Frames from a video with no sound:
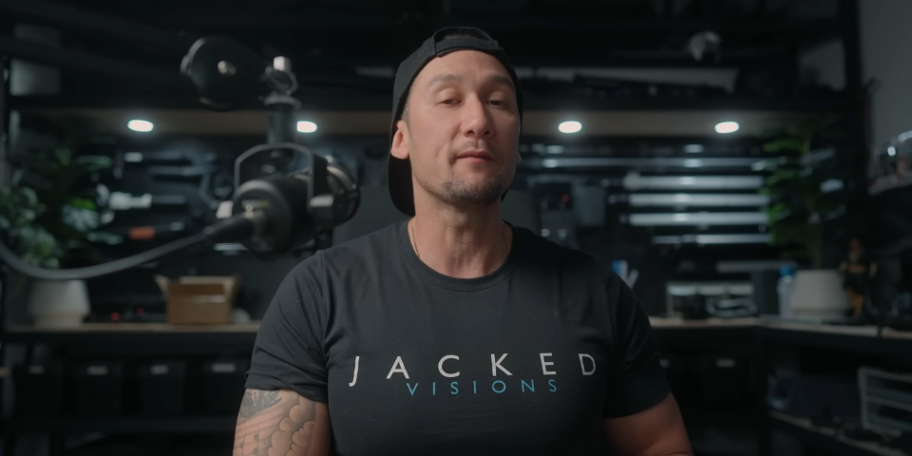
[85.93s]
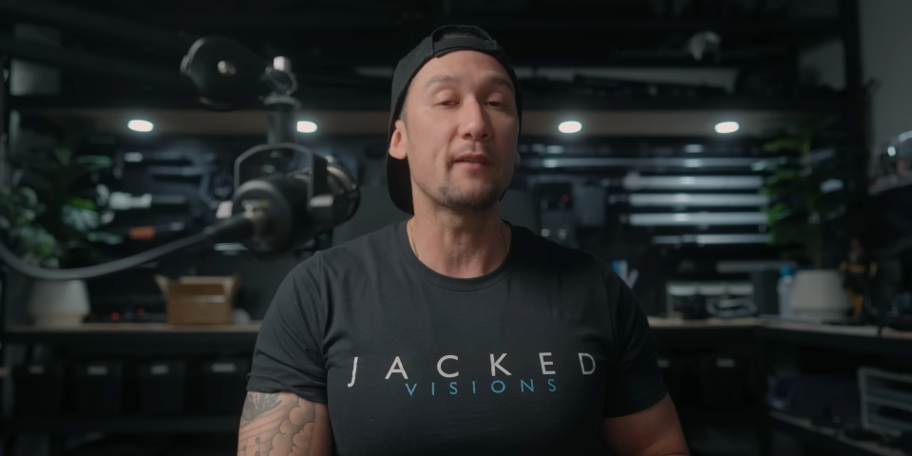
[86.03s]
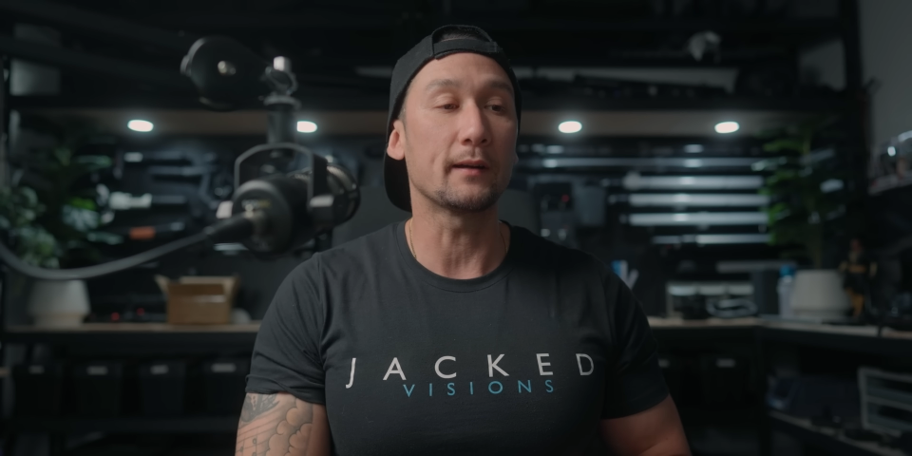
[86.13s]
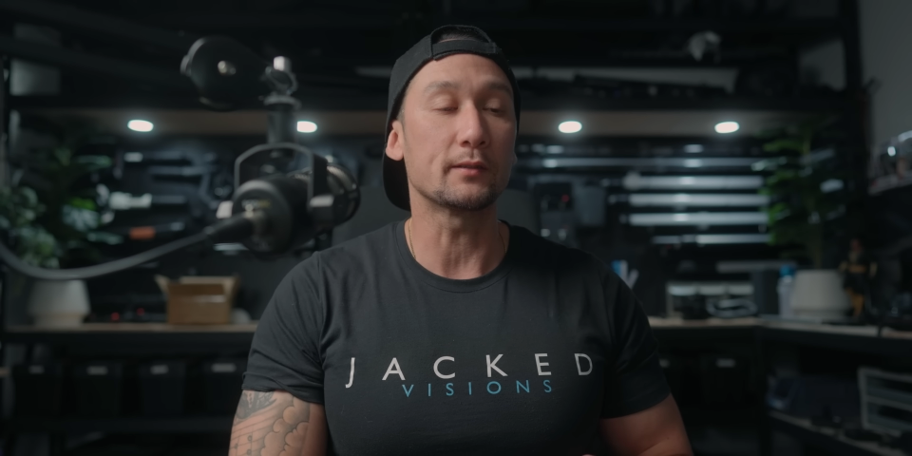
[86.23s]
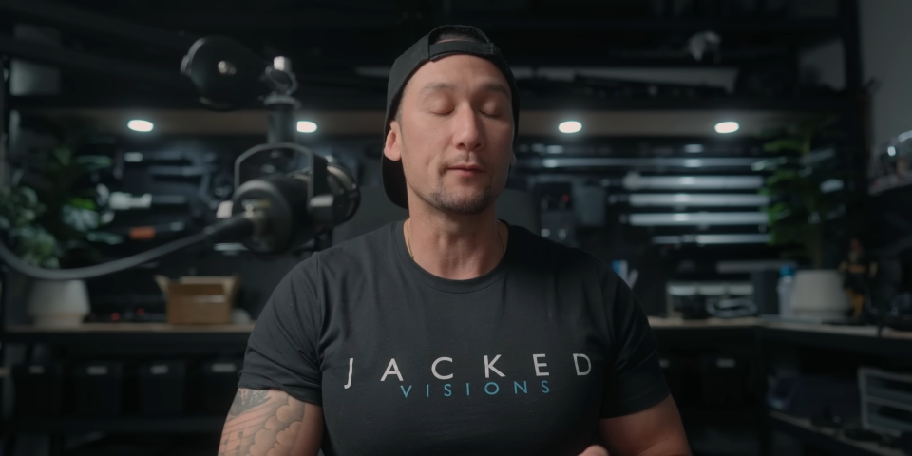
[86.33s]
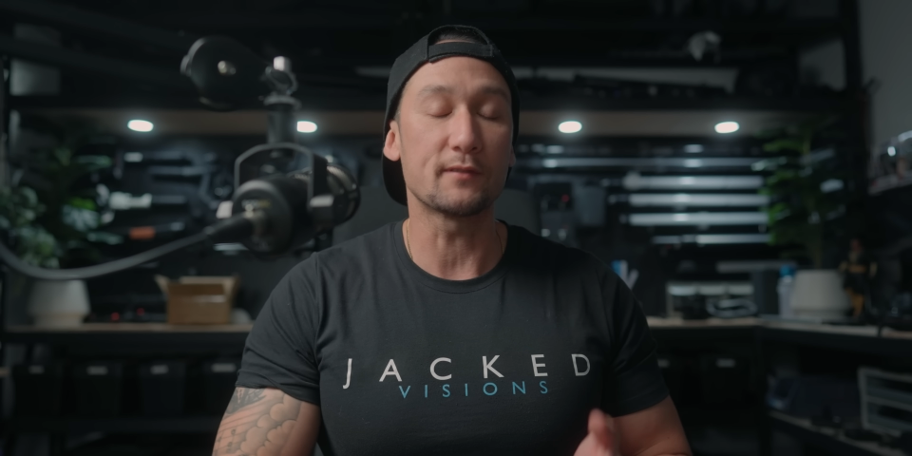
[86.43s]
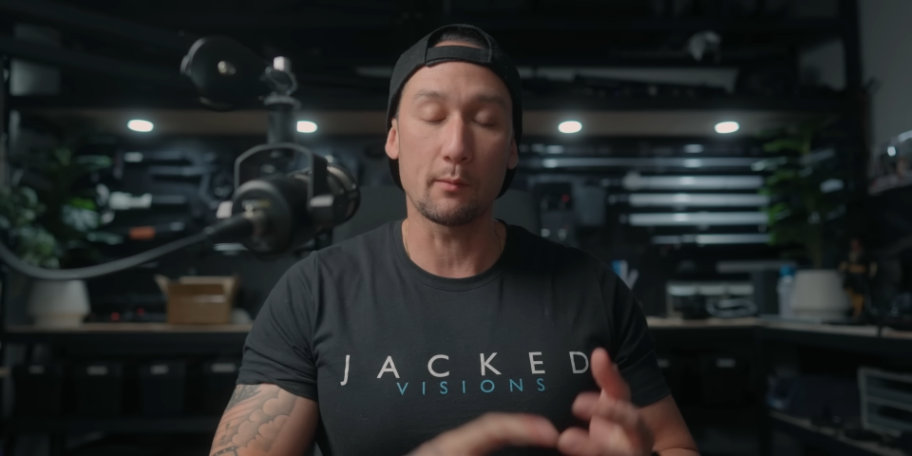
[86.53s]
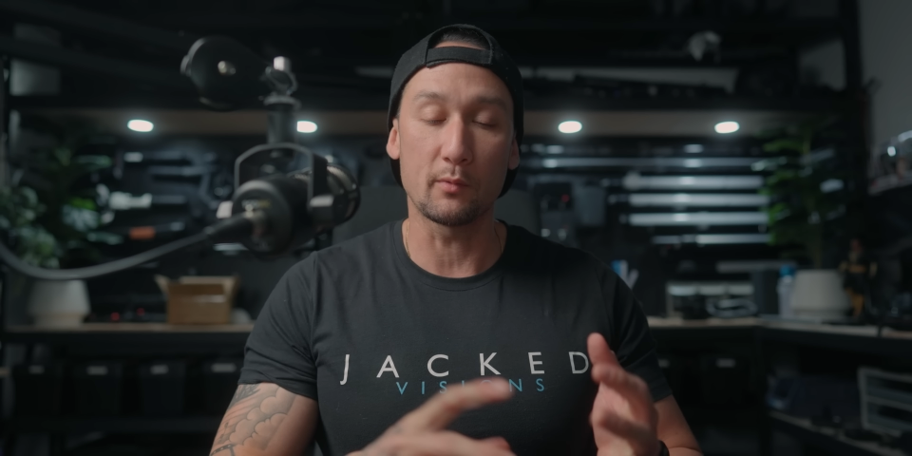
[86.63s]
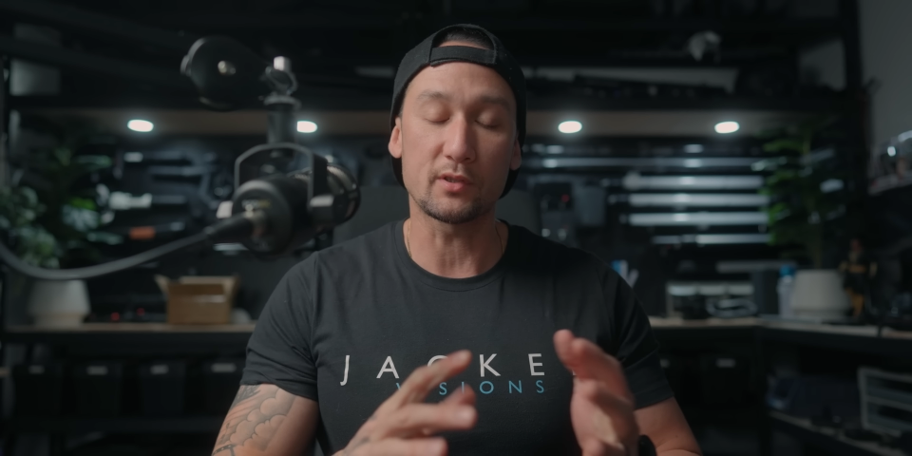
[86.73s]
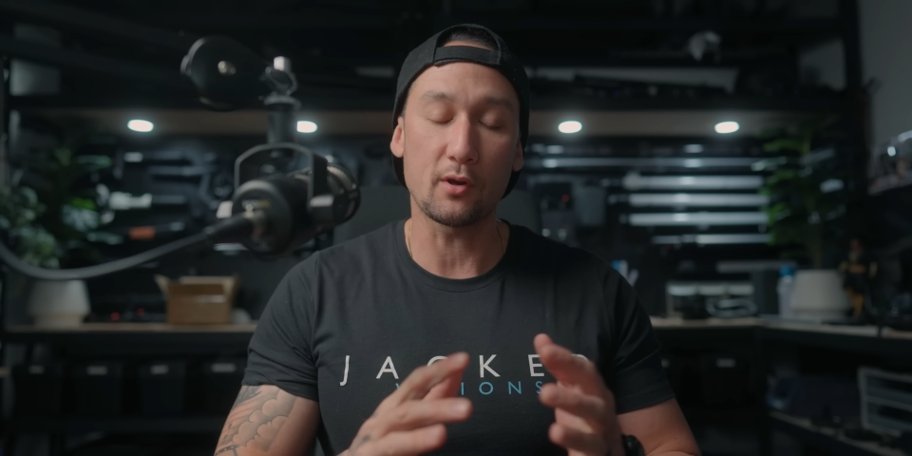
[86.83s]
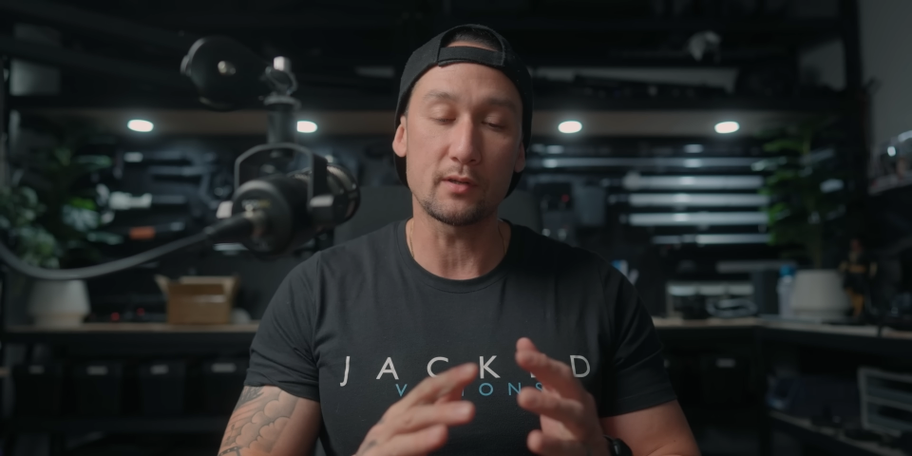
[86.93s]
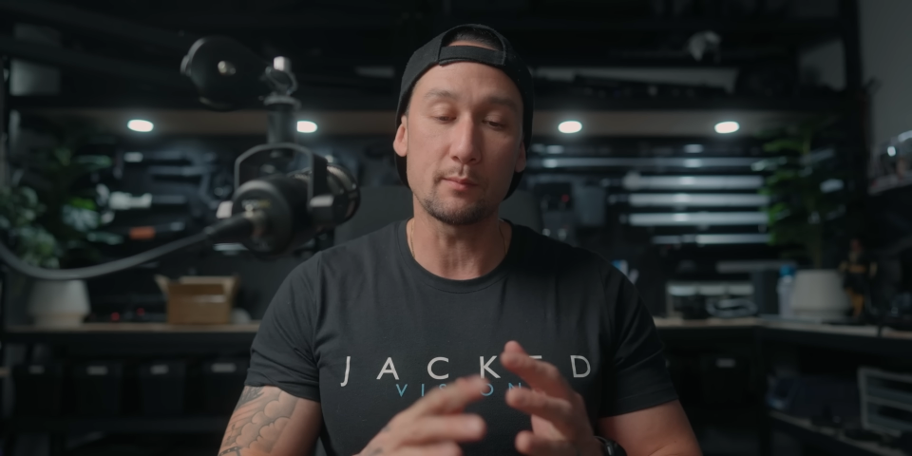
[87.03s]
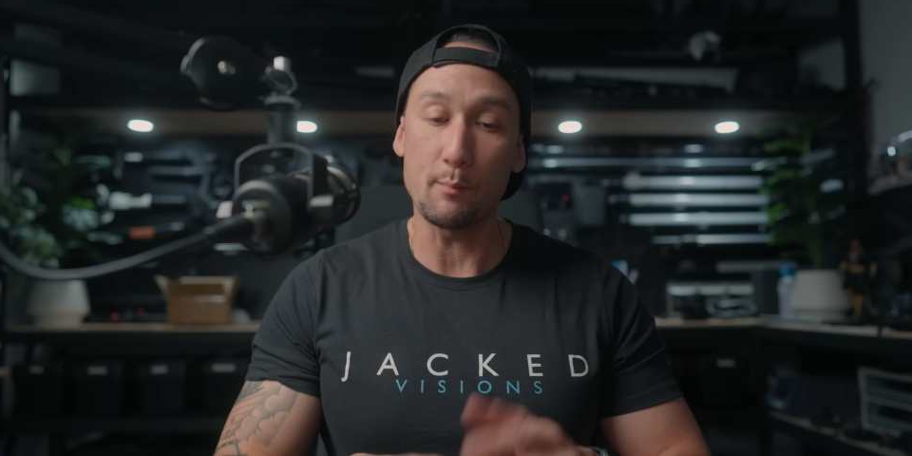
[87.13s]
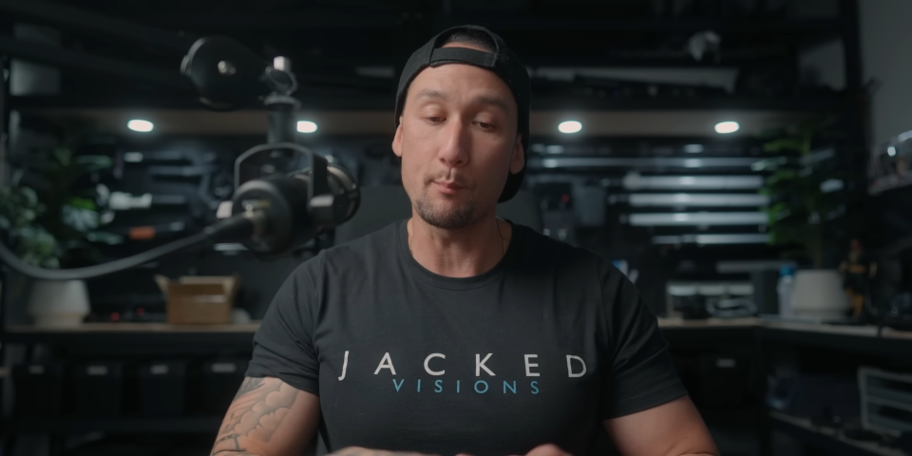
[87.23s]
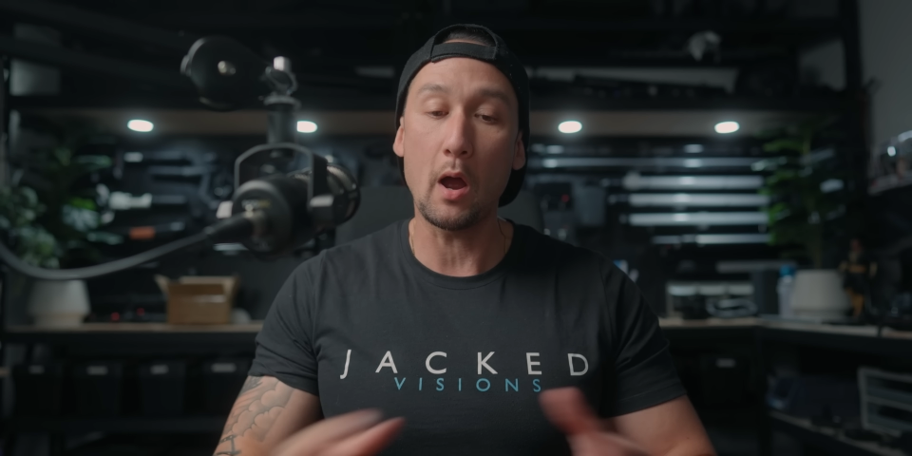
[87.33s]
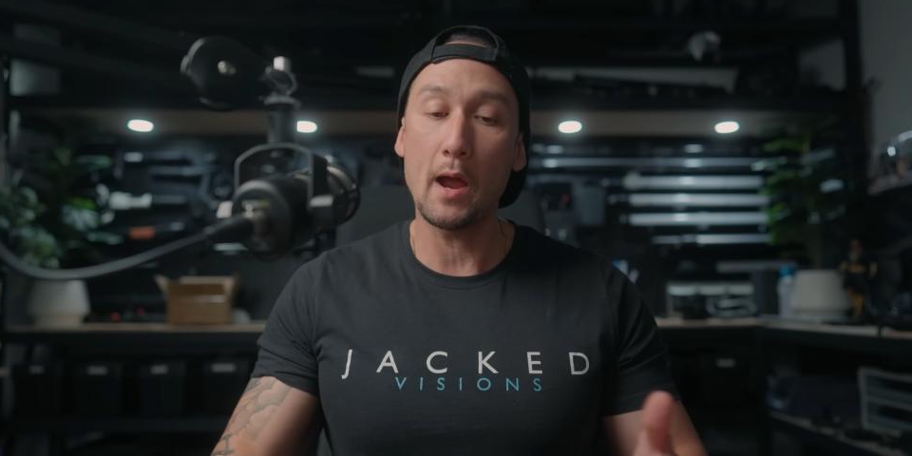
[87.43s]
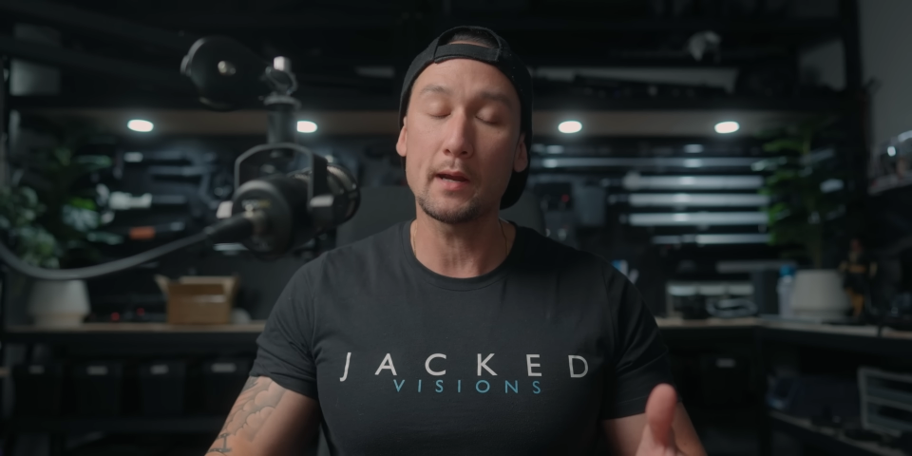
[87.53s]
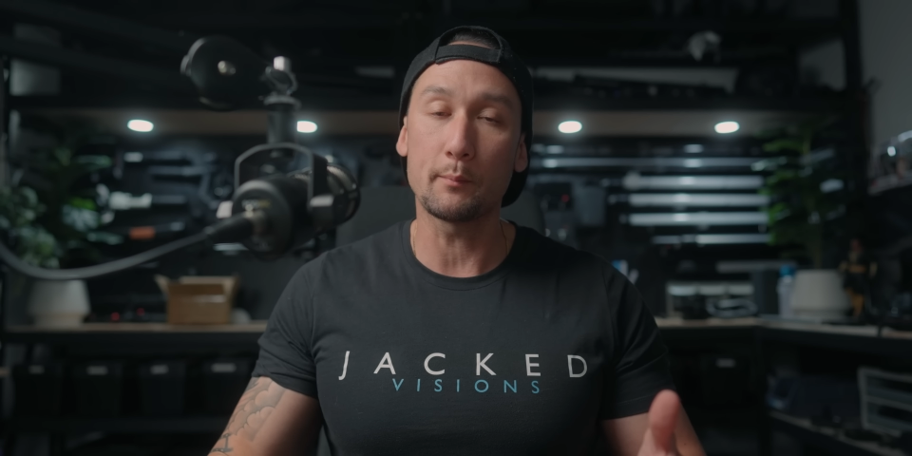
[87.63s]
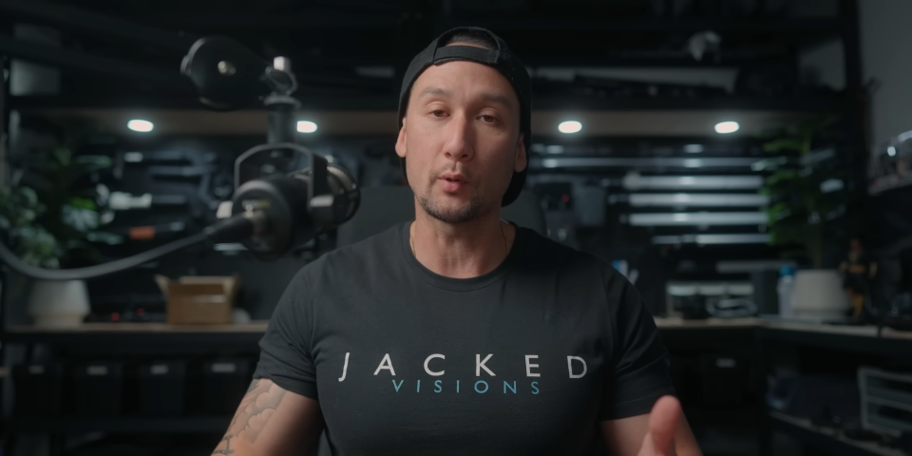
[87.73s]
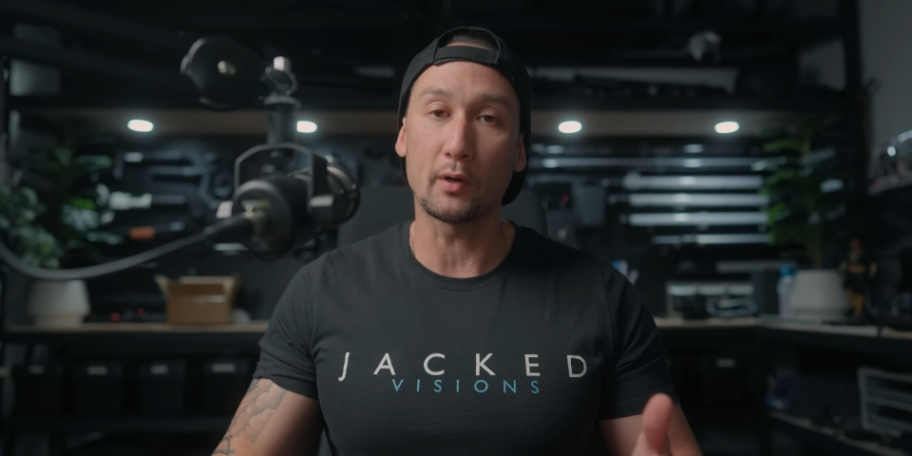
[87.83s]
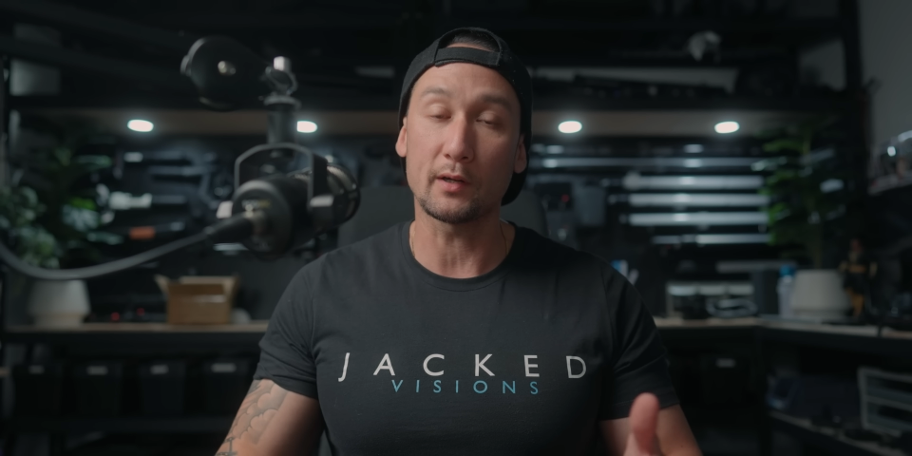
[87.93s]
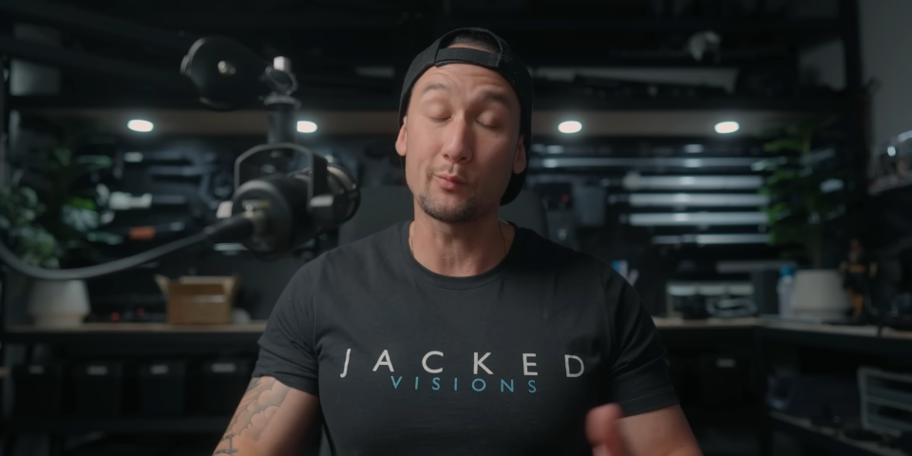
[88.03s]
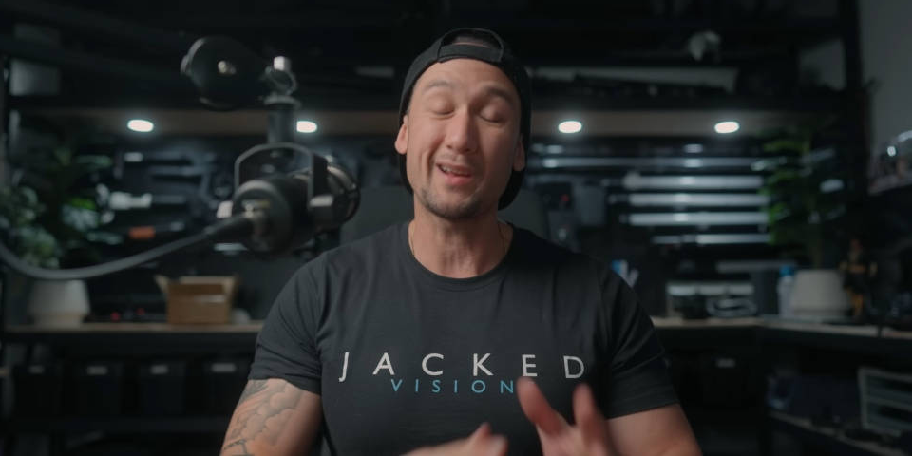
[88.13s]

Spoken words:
factor if someone's going to be buying a product.